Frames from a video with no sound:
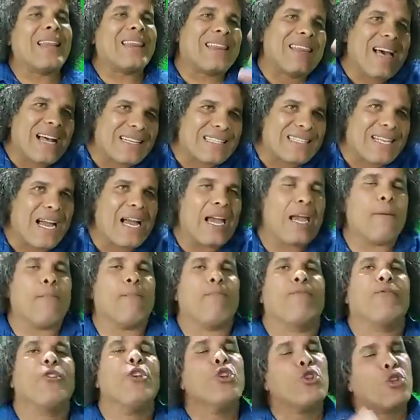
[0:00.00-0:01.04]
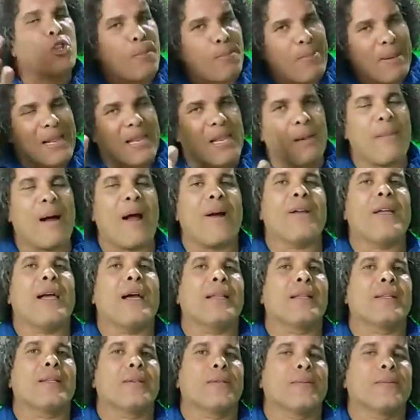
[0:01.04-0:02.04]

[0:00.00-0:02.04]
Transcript: that time to build the Marriott.